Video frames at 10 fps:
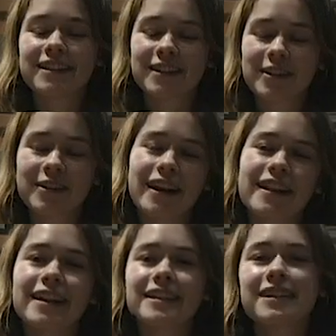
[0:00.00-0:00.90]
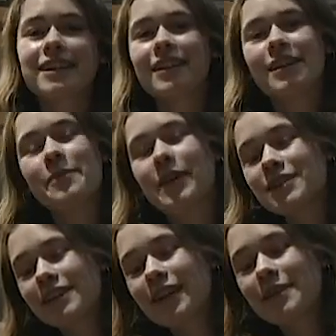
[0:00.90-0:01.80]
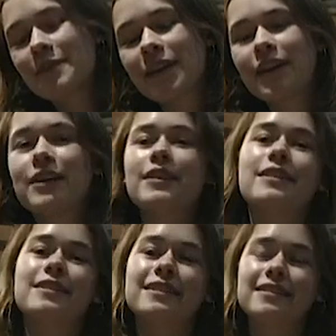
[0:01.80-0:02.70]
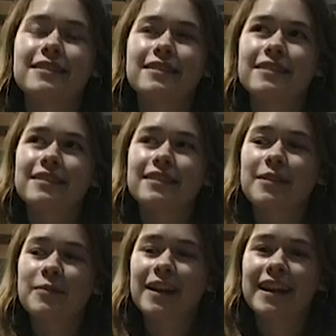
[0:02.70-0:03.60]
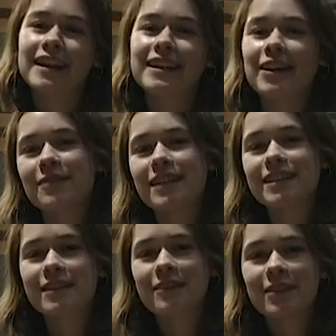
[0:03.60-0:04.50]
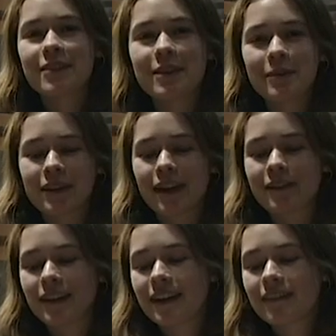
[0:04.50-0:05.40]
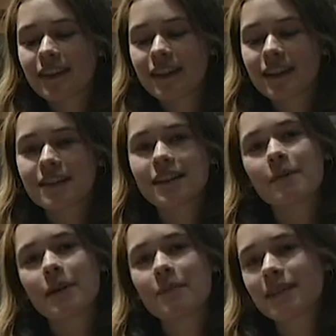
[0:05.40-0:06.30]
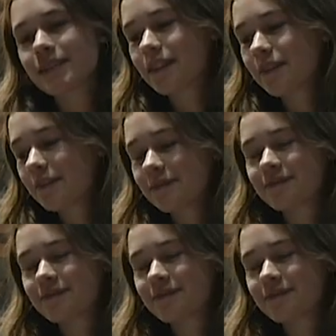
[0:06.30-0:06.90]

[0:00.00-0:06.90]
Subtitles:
So I like to imagine that I'm there when I eat off this, even though they wouldn't have any of the things that I make myself.